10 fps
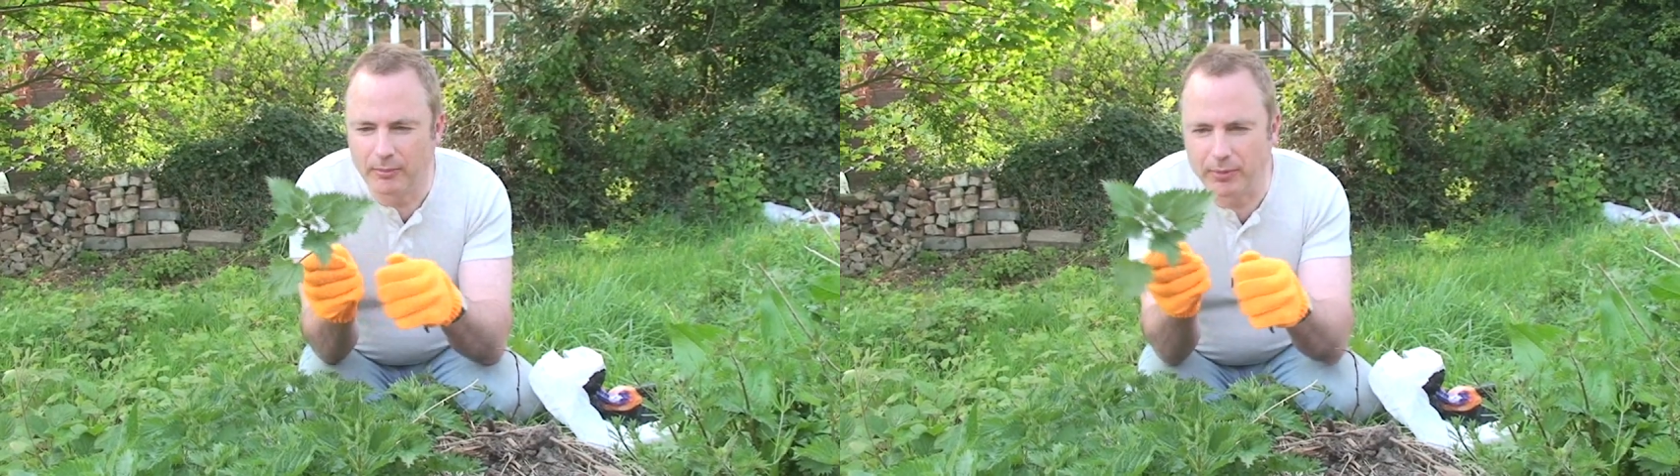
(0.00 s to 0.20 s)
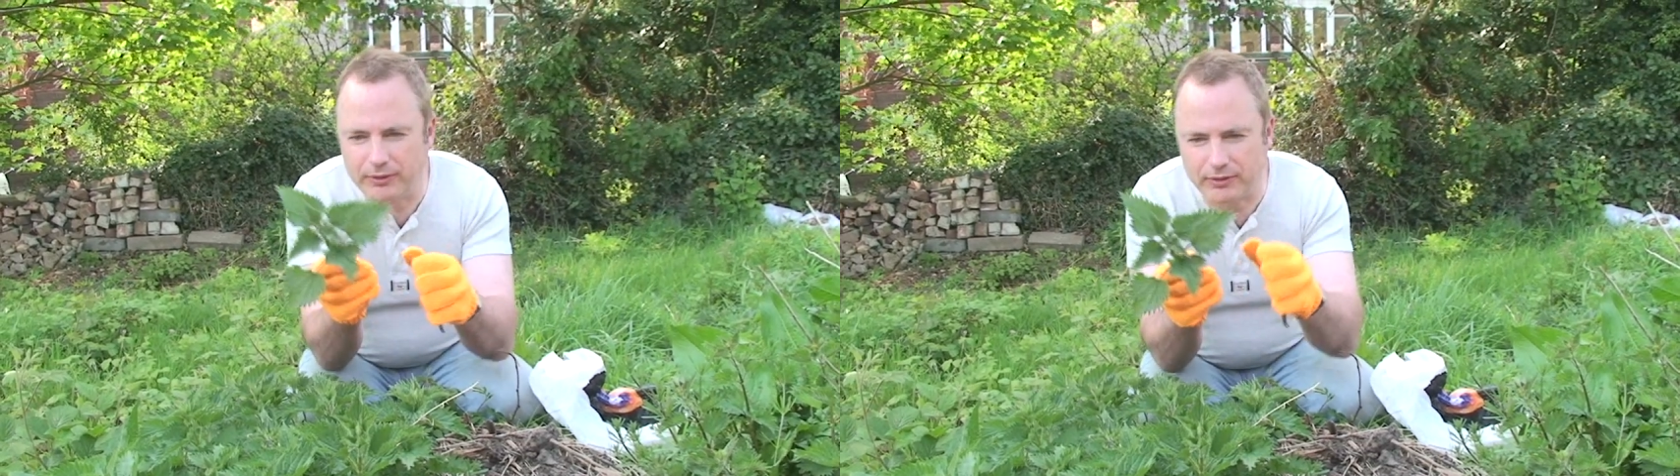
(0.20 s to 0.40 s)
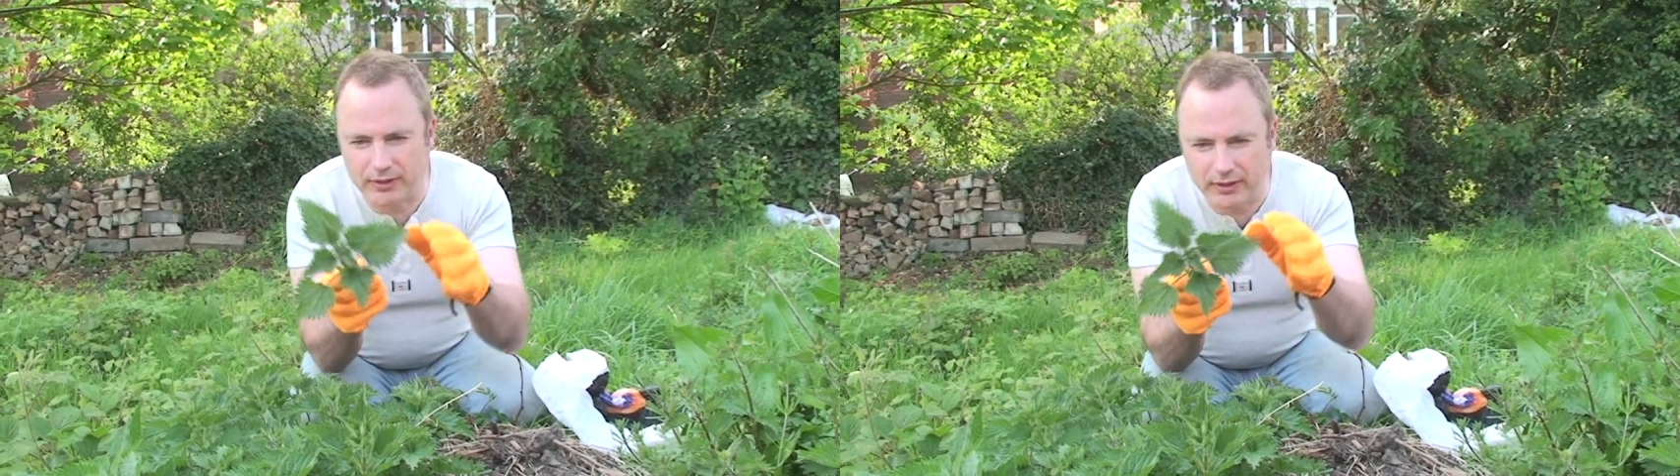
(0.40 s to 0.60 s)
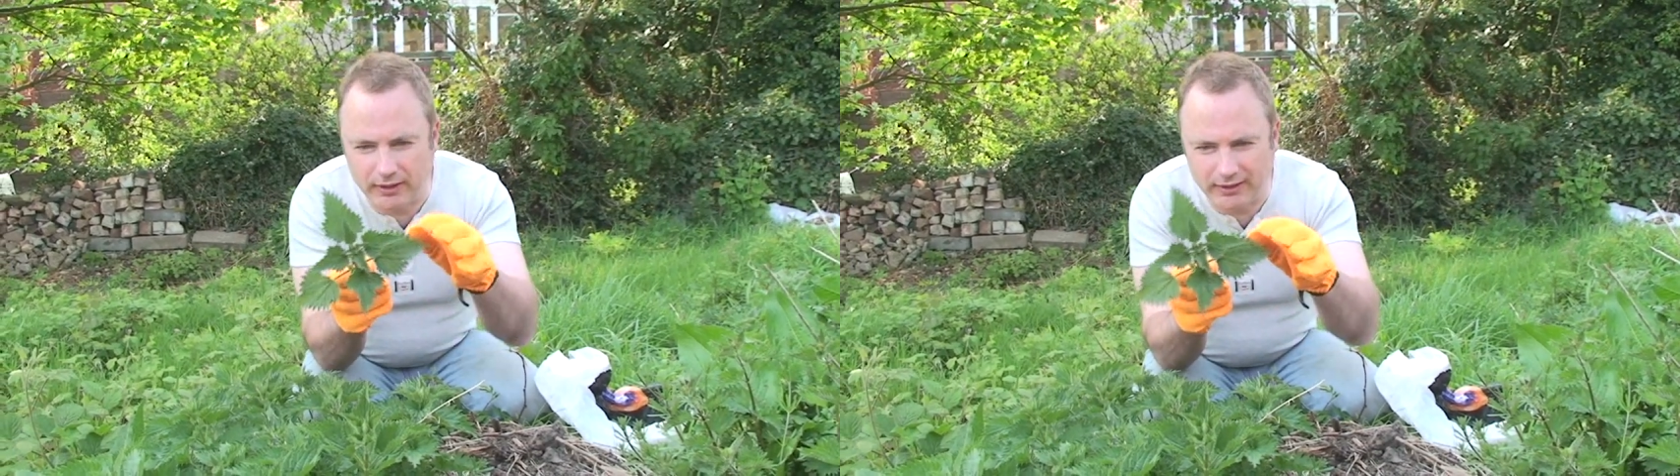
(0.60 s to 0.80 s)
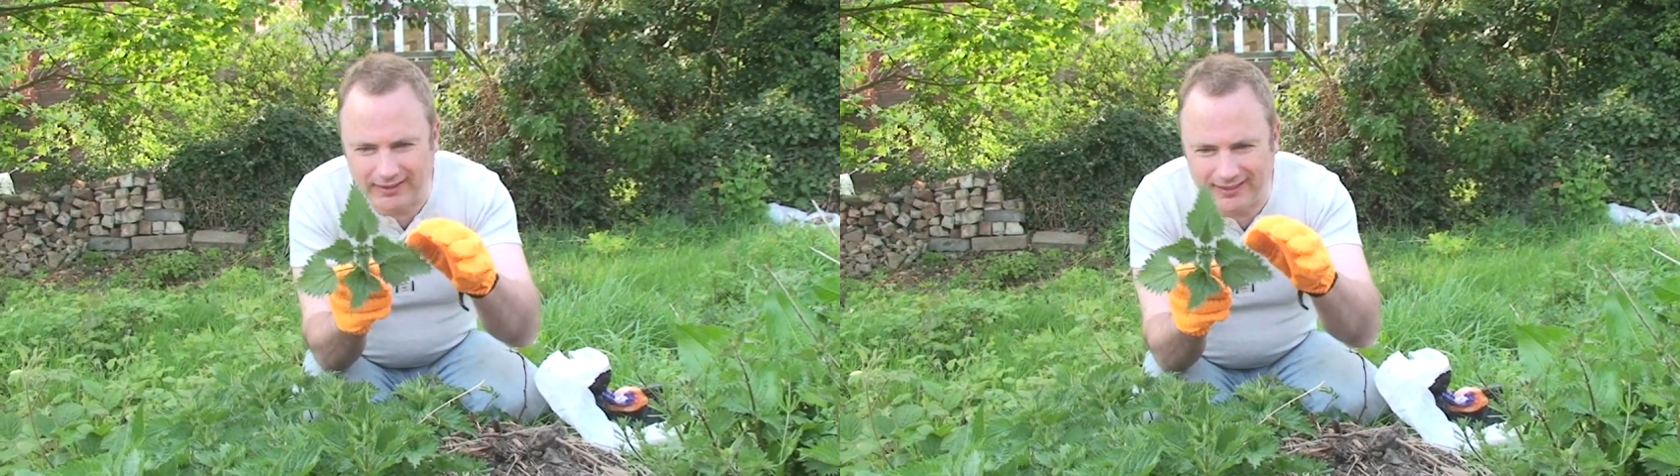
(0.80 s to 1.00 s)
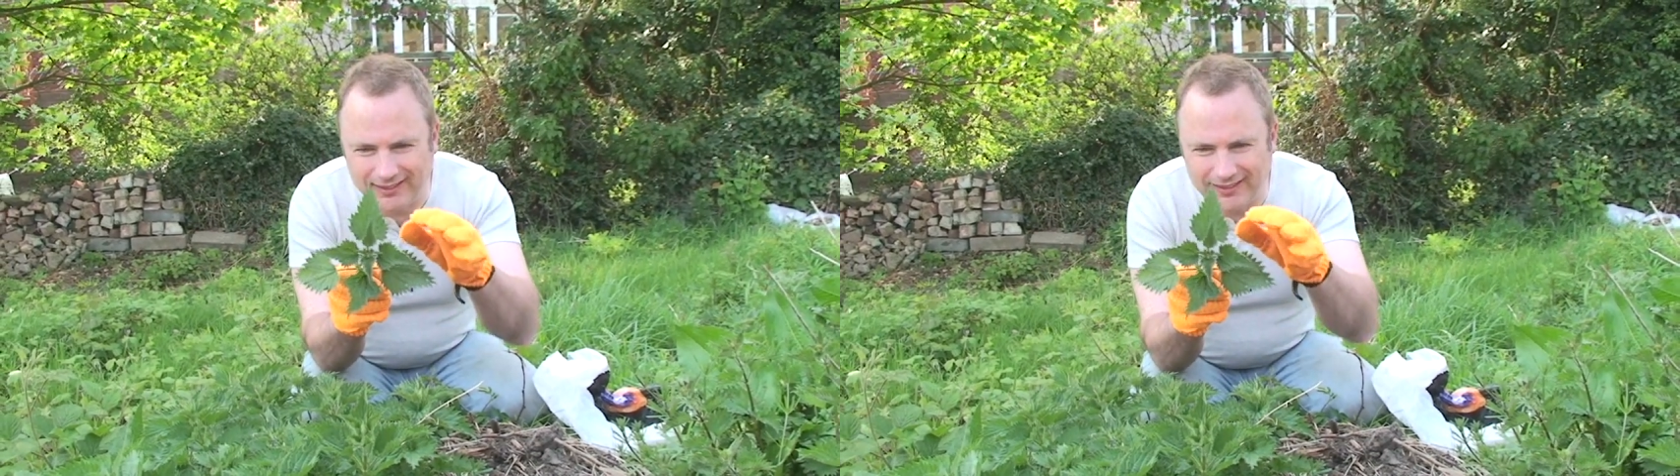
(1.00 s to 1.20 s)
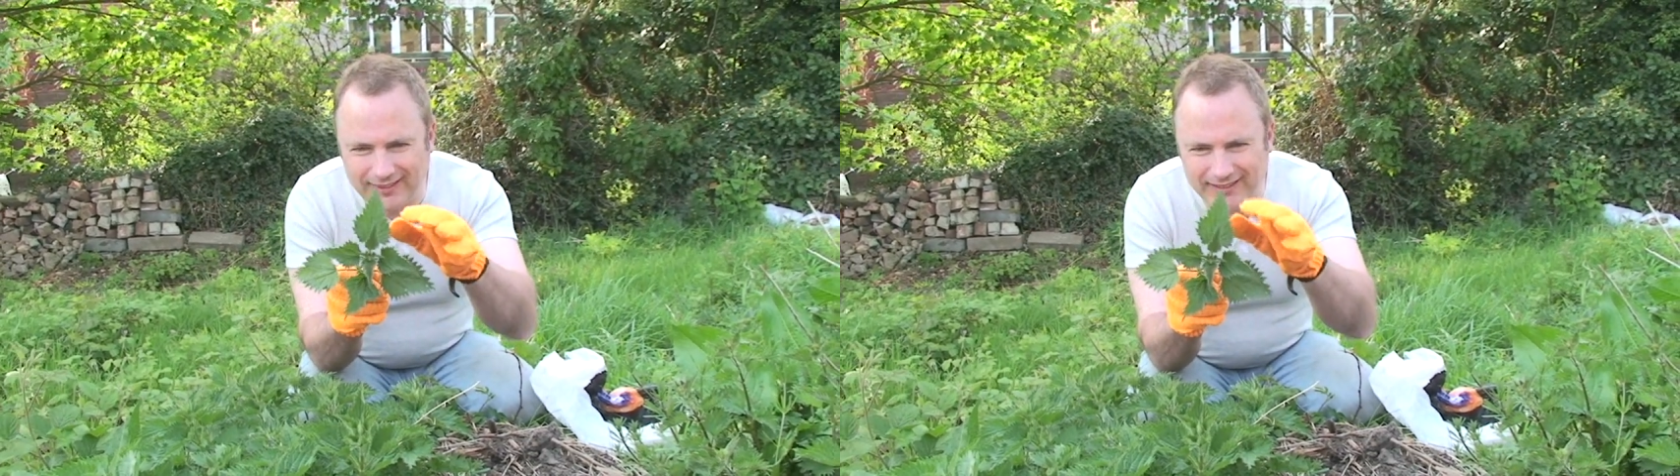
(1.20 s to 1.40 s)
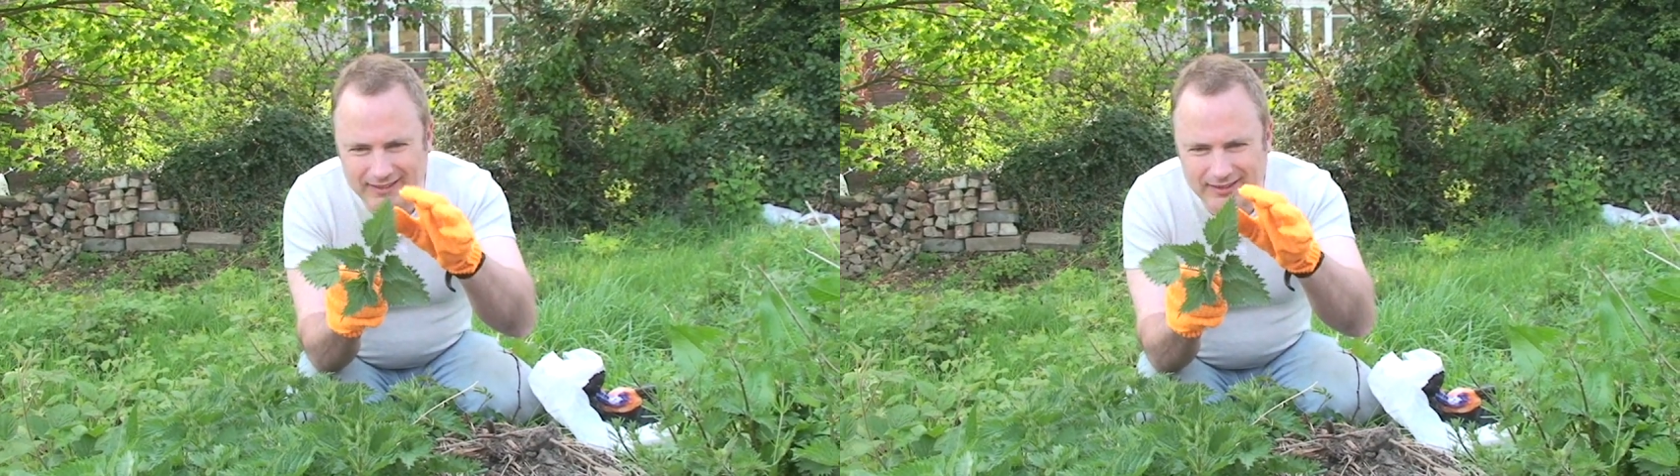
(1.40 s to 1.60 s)
but the
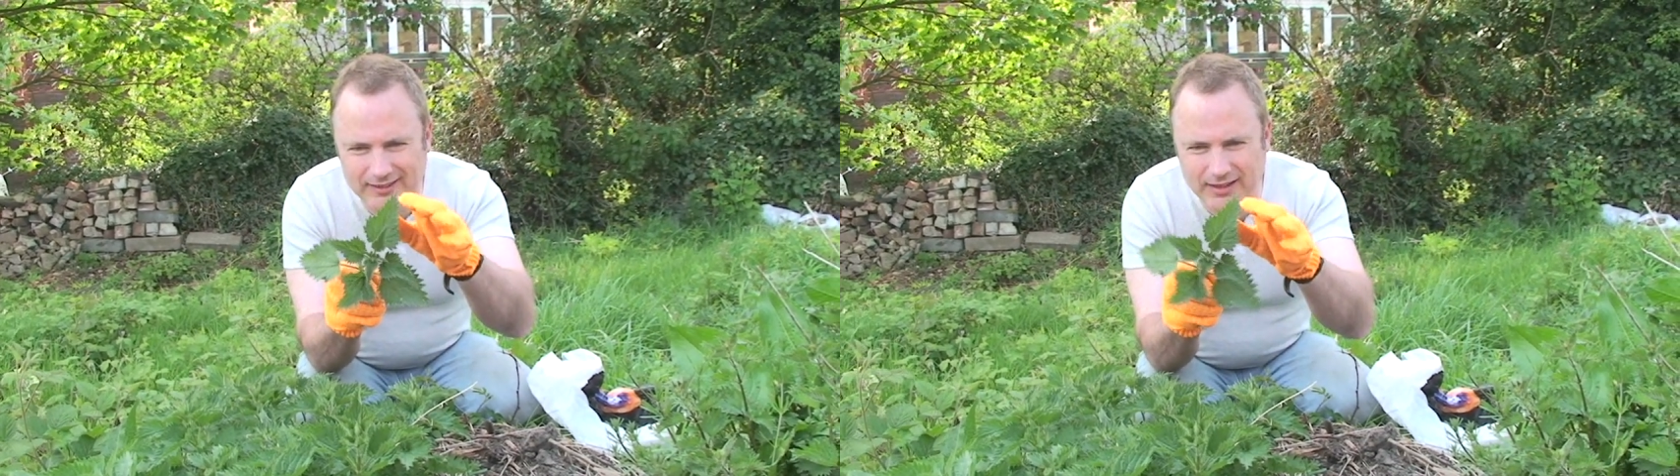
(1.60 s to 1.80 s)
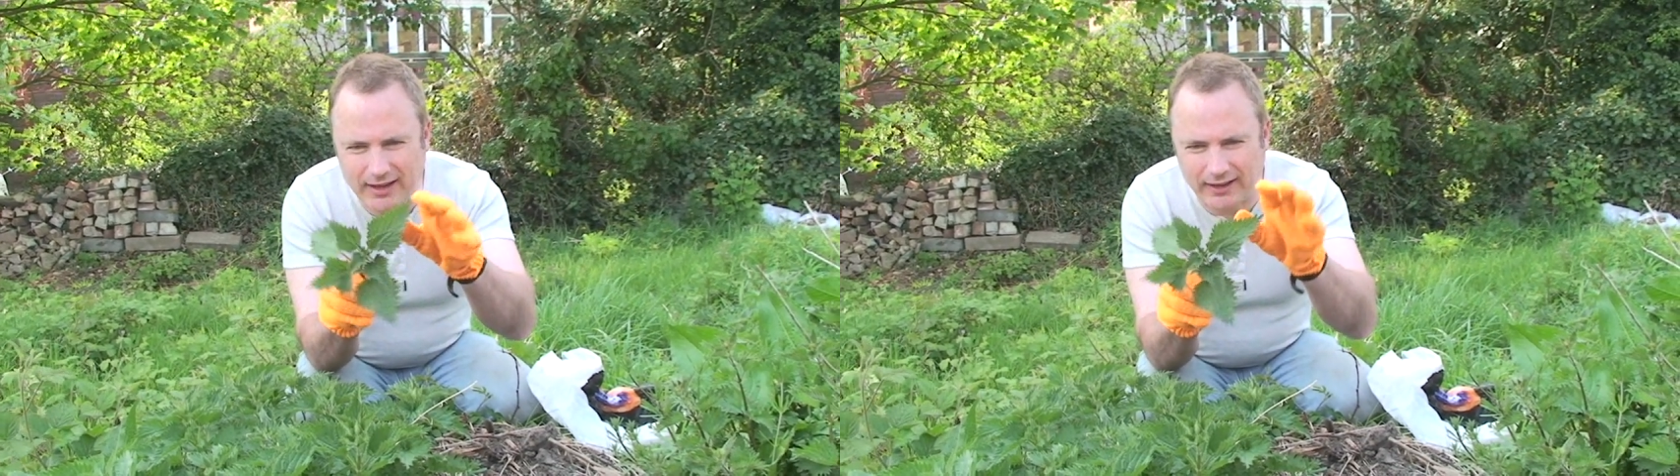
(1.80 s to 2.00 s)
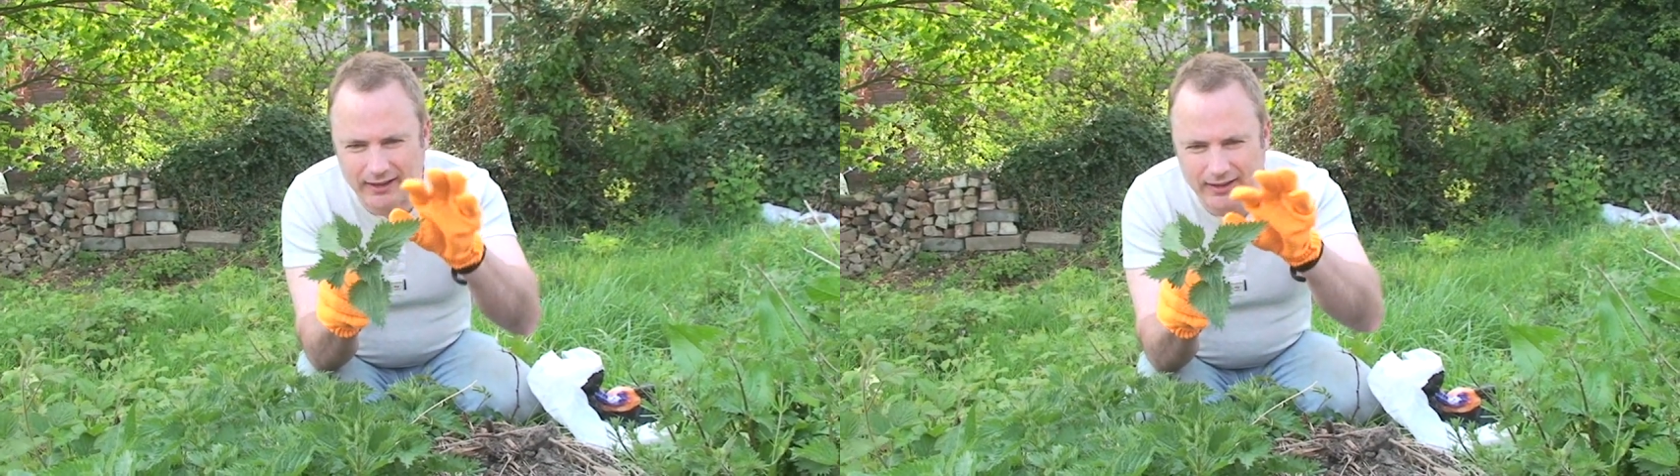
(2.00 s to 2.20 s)
sting